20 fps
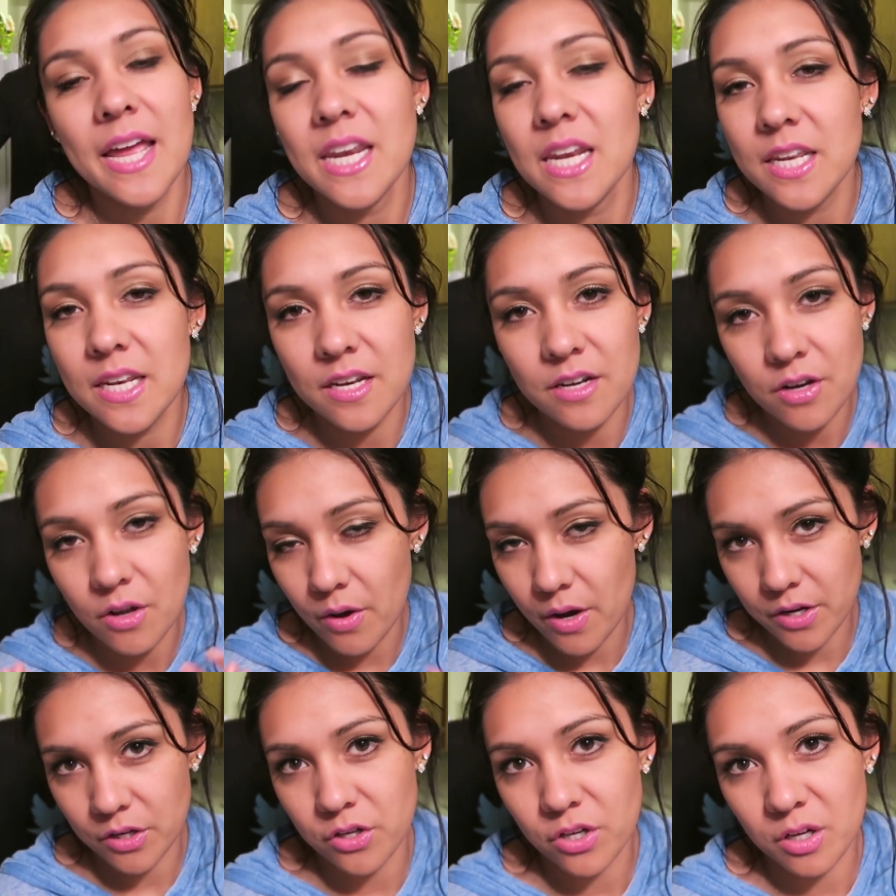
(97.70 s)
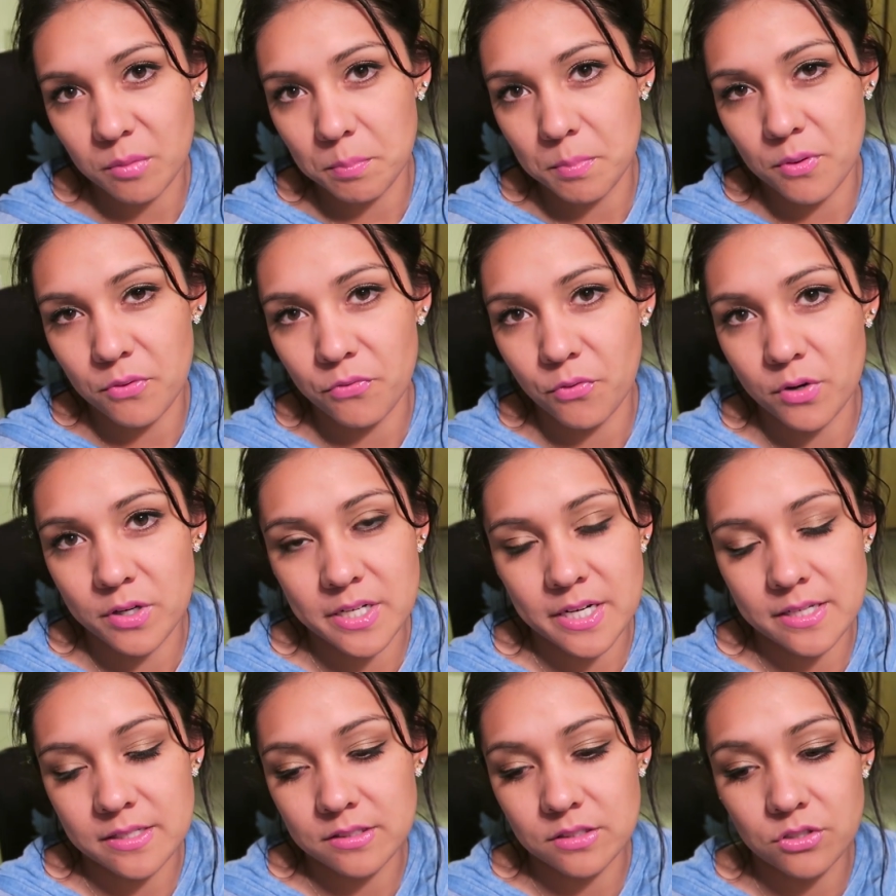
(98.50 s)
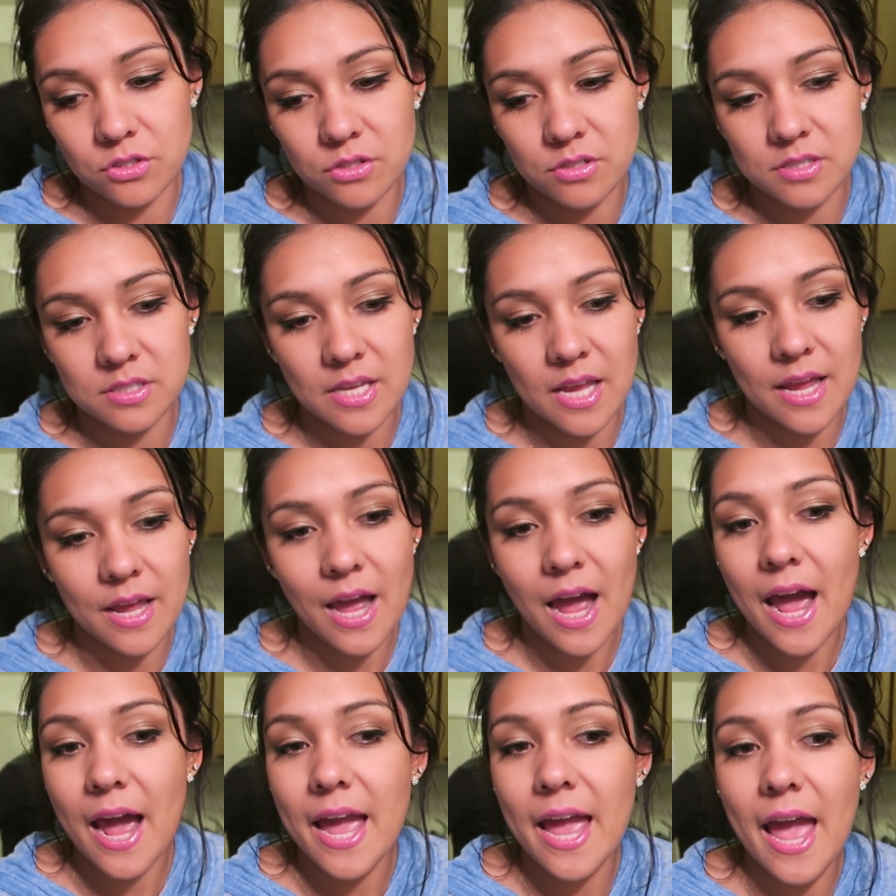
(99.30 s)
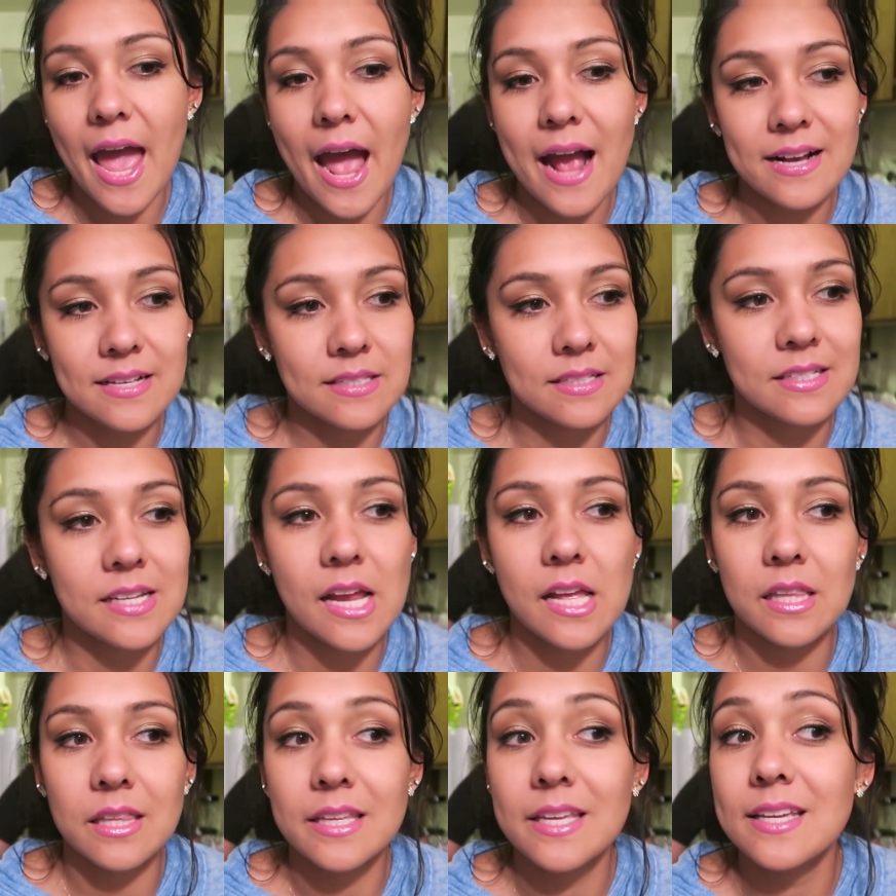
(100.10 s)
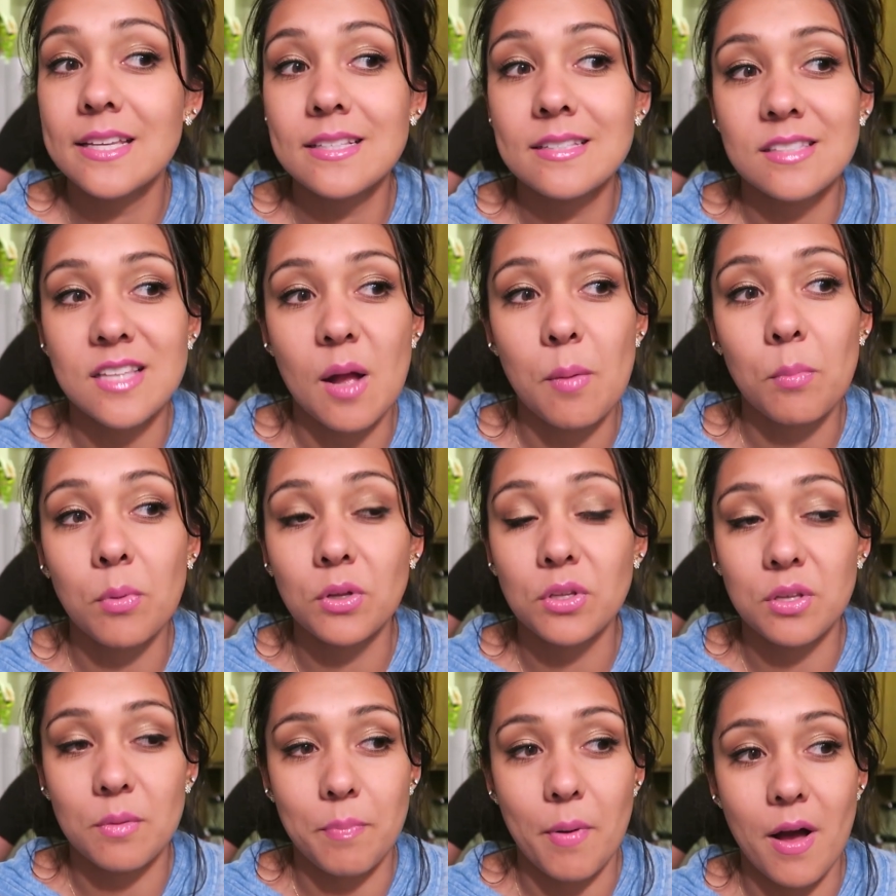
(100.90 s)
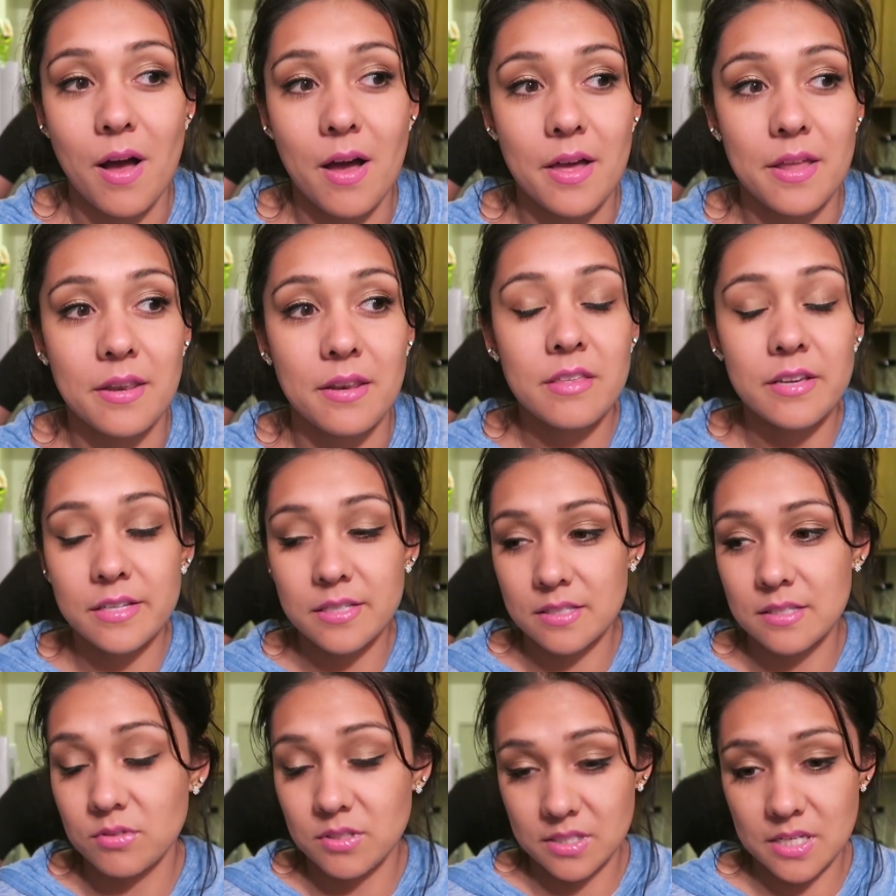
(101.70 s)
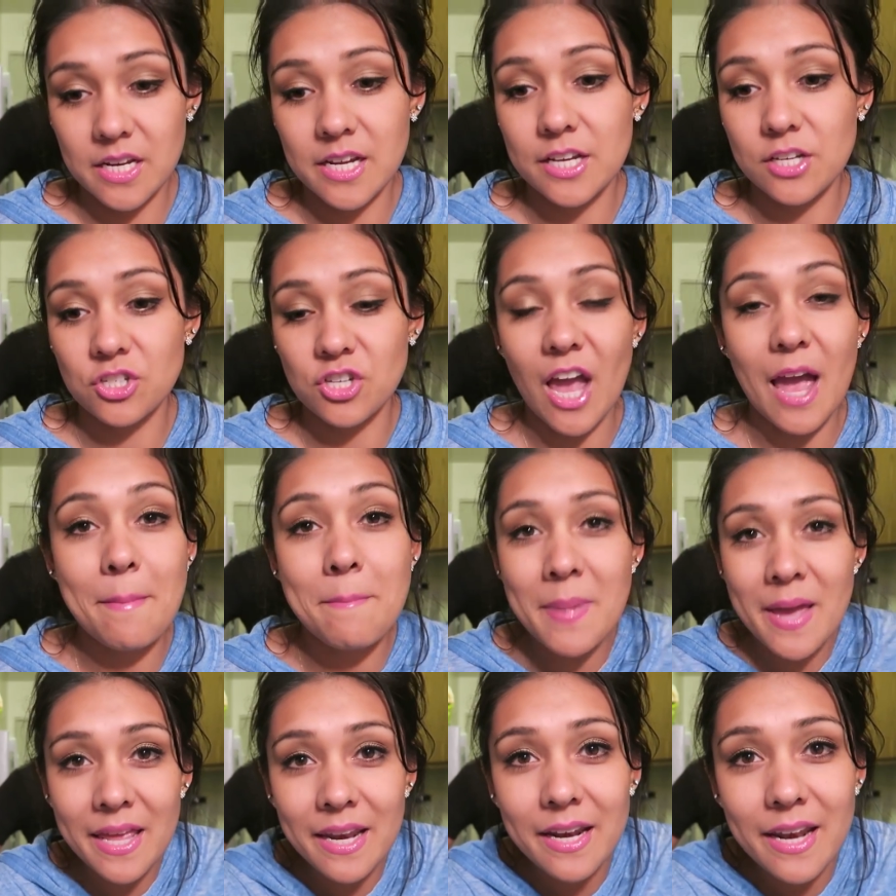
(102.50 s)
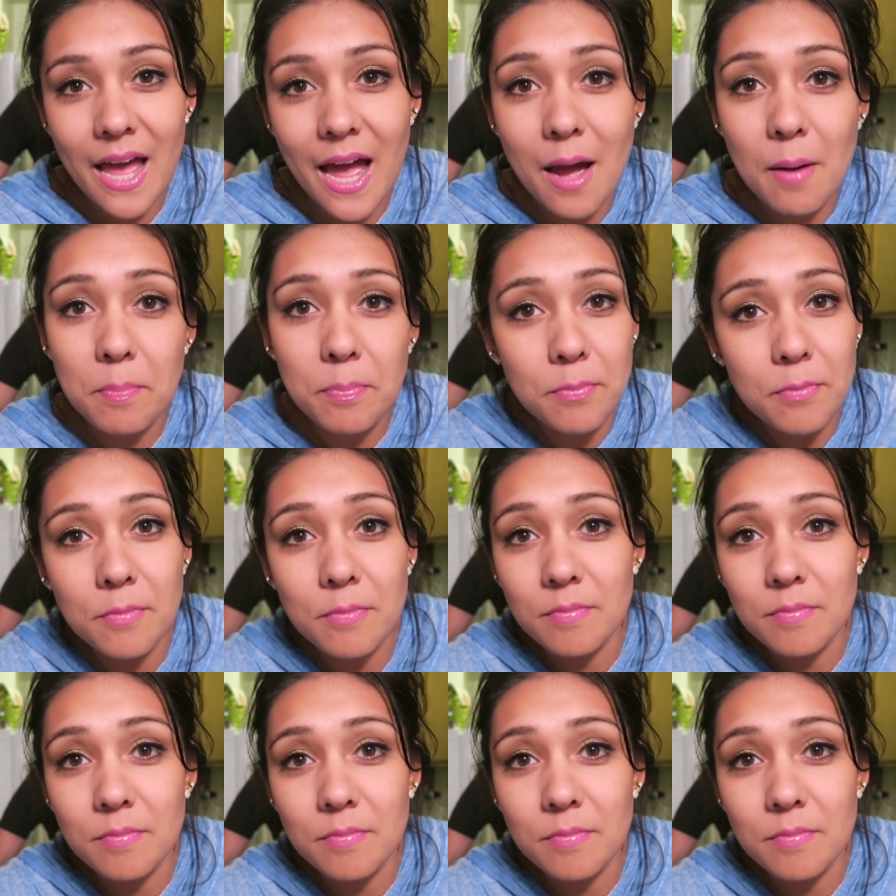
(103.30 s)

I didn't know how to cook before Tasty Tuesday. I accidentally stumbled upon this dish. I made it up.